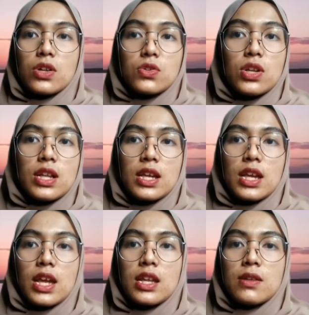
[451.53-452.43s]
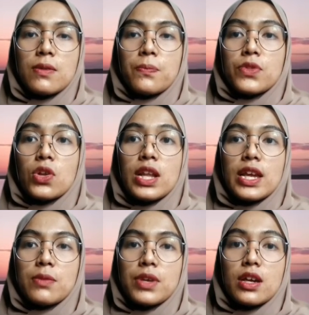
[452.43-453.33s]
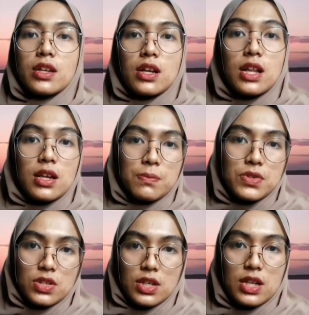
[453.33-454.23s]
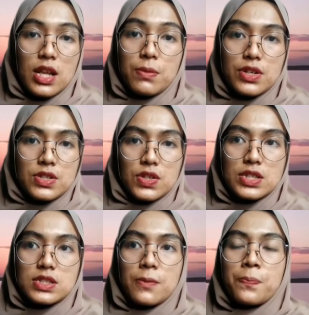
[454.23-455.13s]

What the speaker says: tool length made at the laboratories.